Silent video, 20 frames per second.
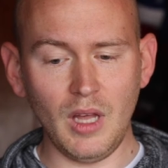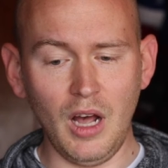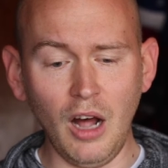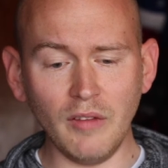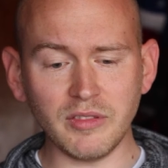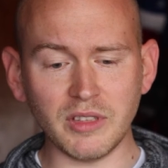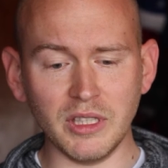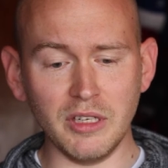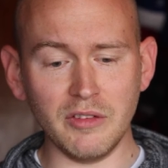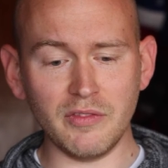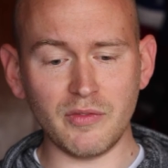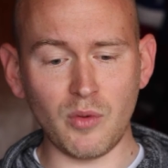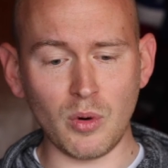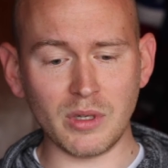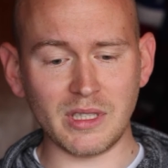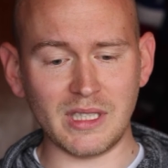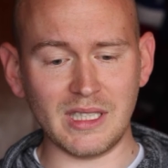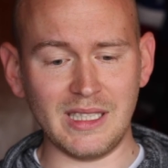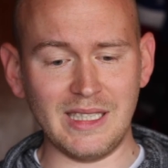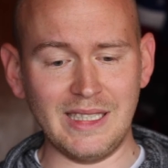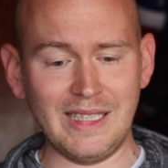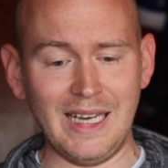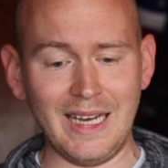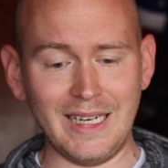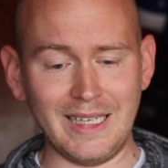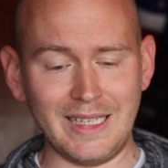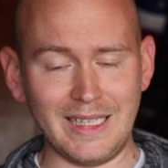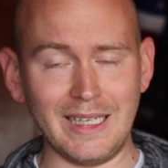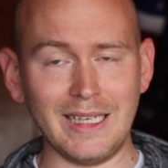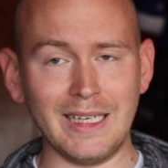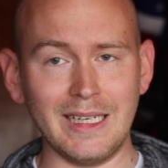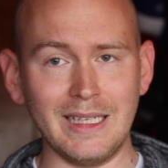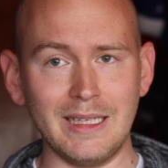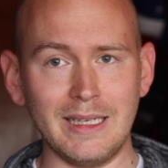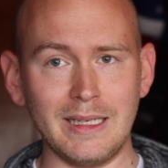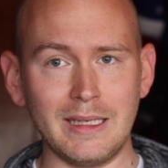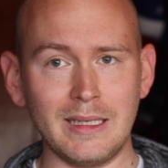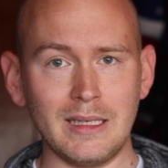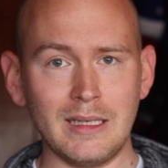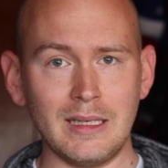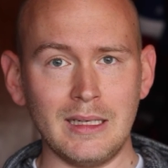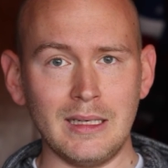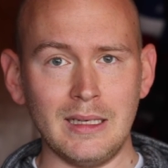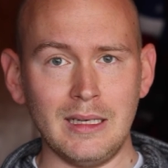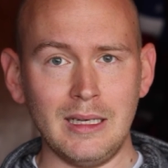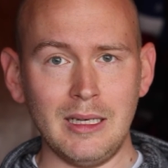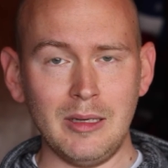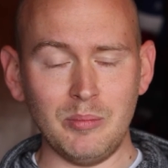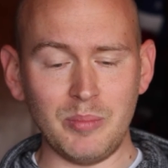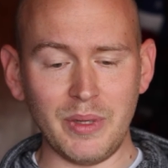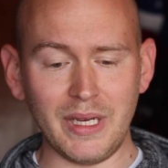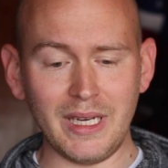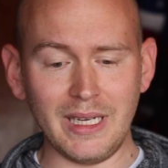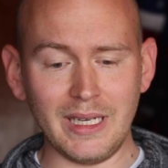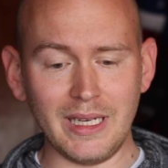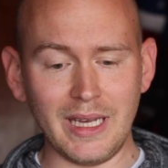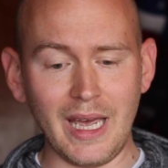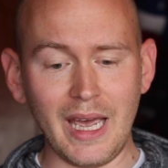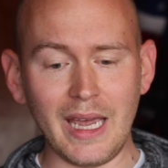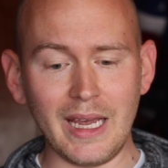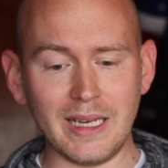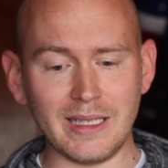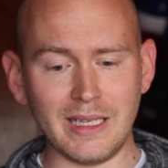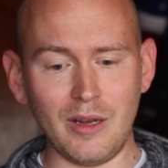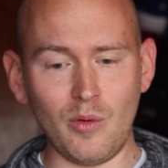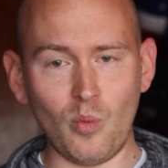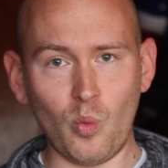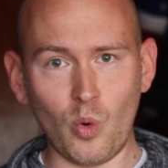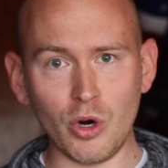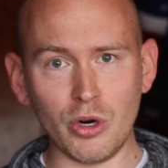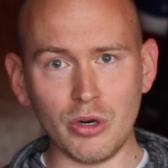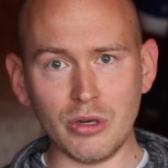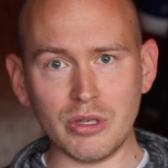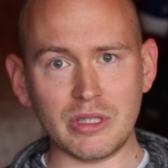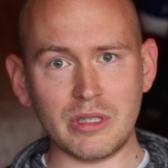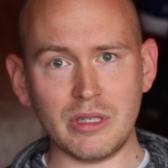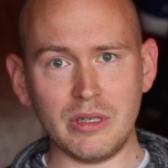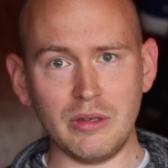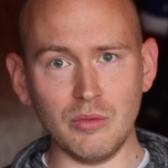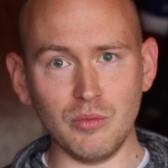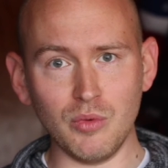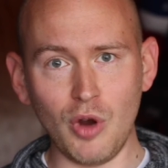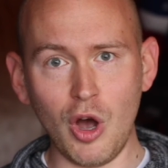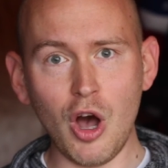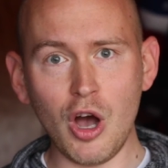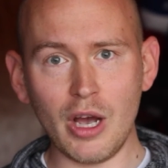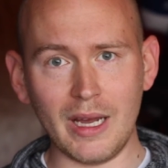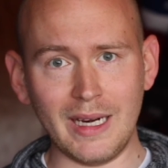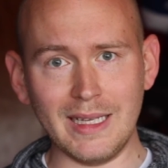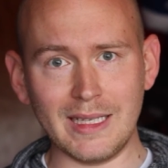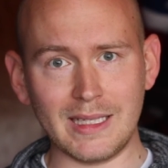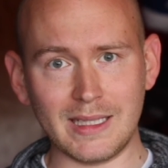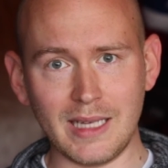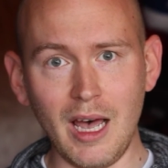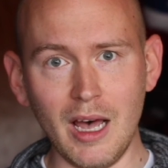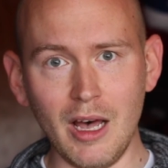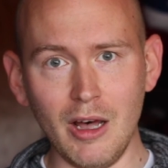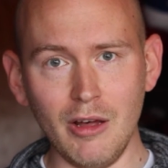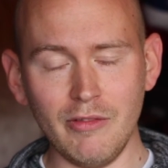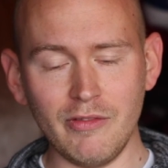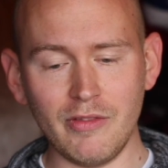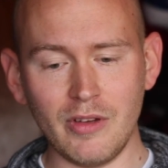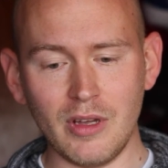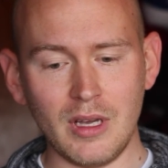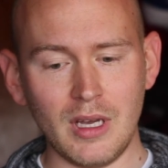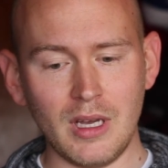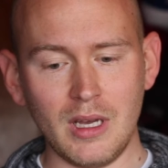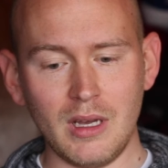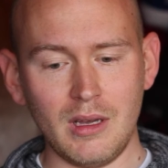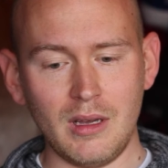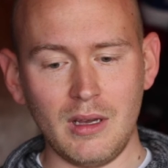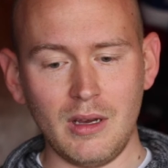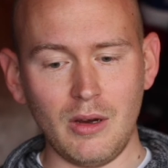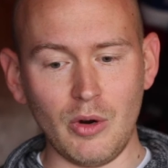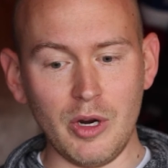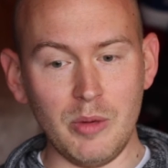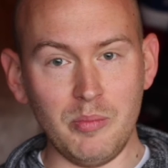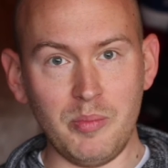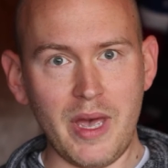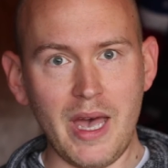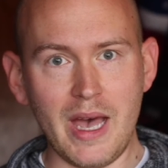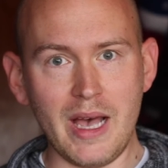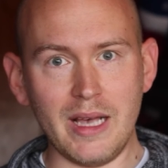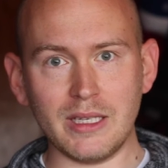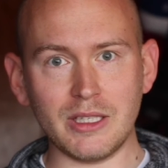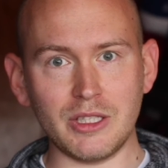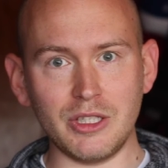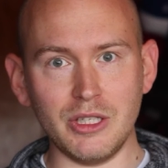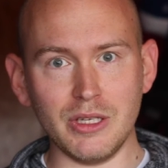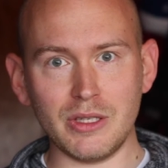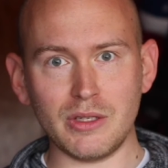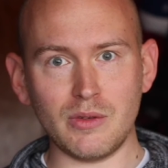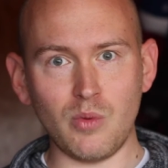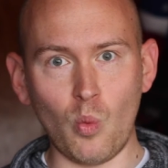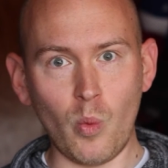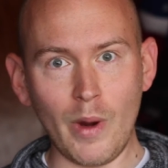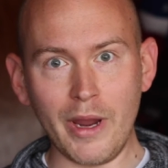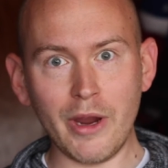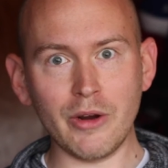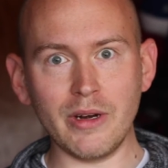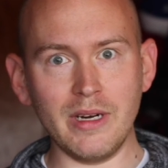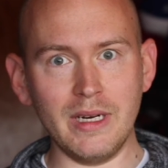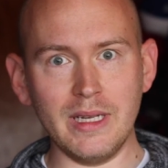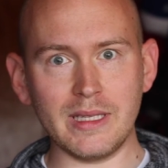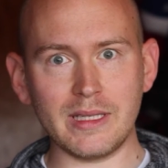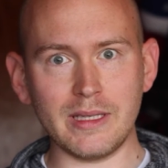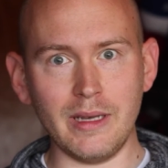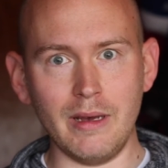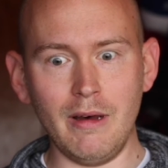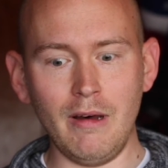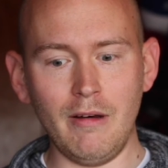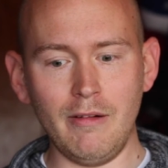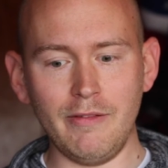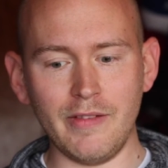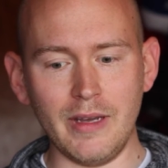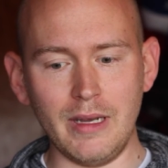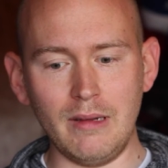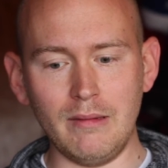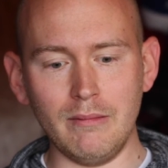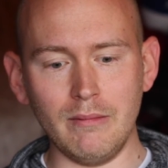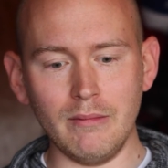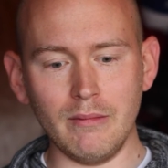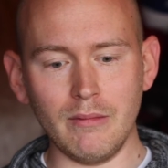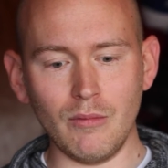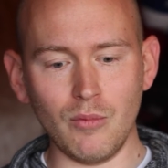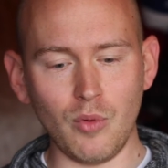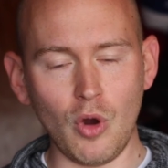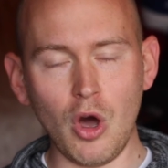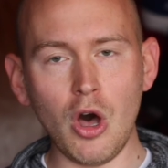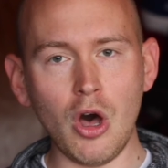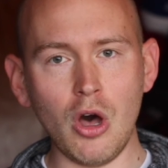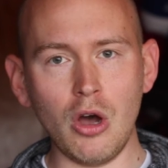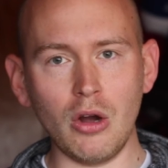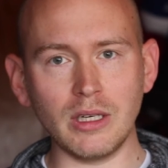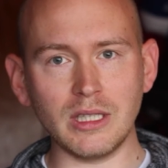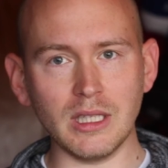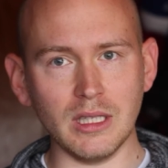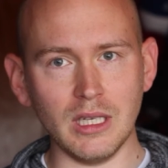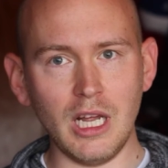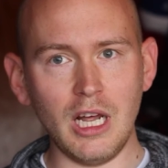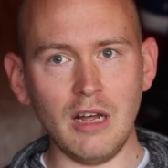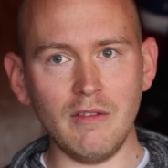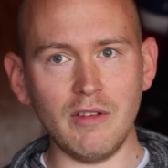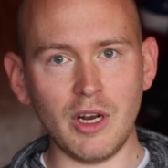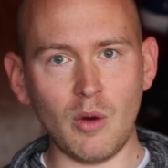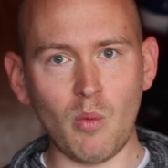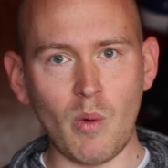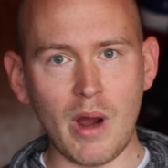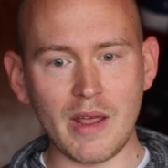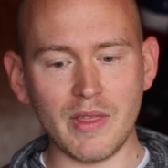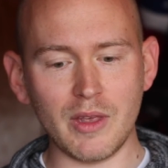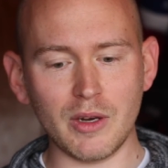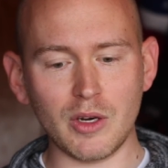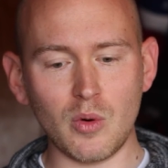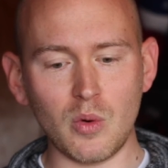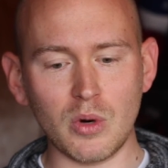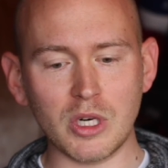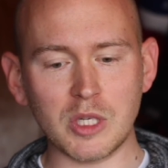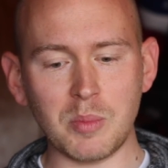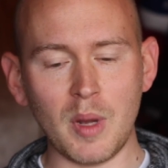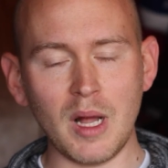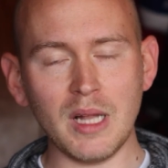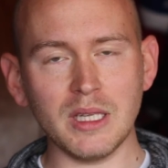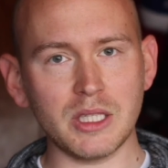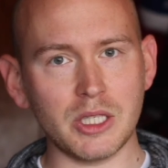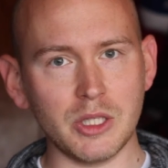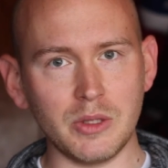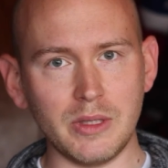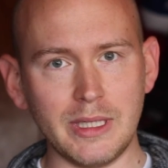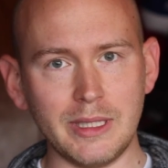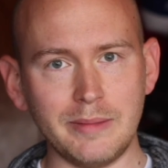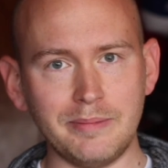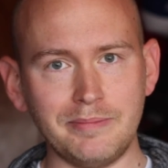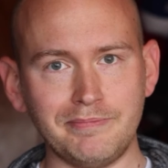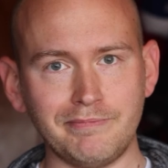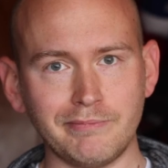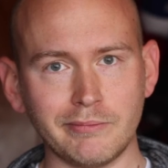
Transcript: often enforces the idea that being gay is at worst wrong in itself, or at best just weird in itself and wrong to love in a way that corresponds to it.